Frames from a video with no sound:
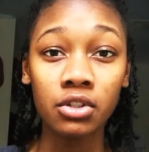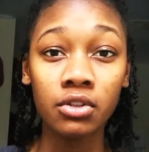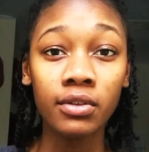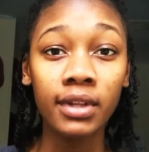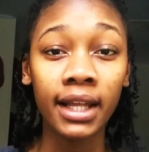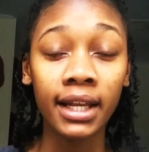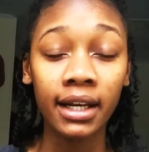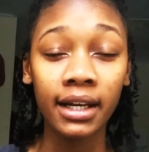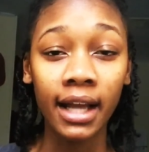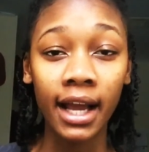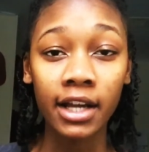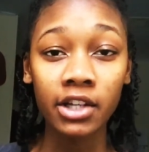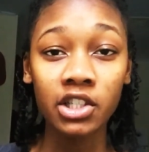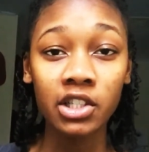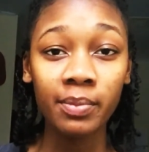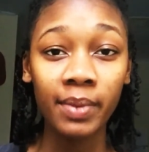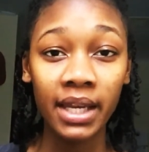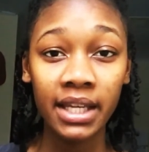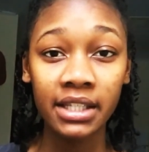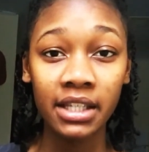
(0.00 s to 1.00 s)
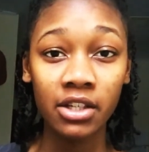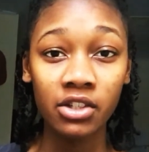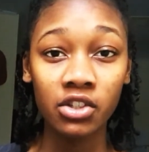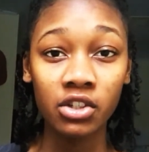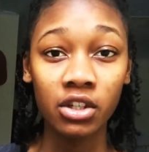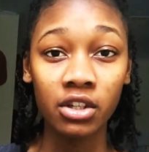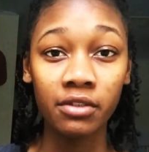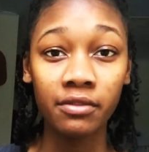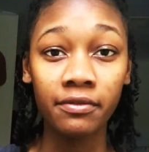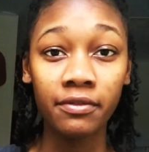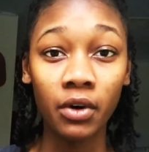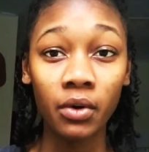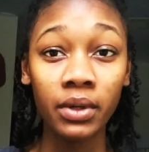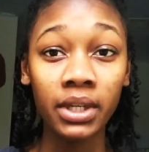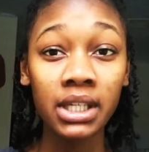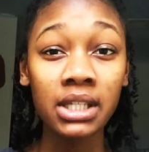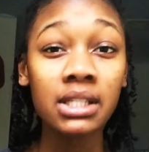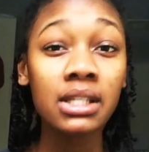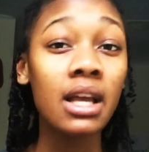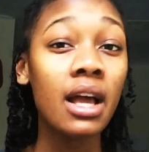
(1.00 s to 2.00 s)
do that and actually pay attention and
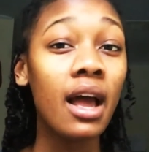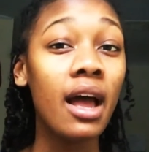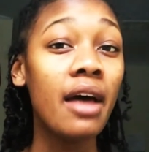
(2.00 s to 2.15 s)
focus,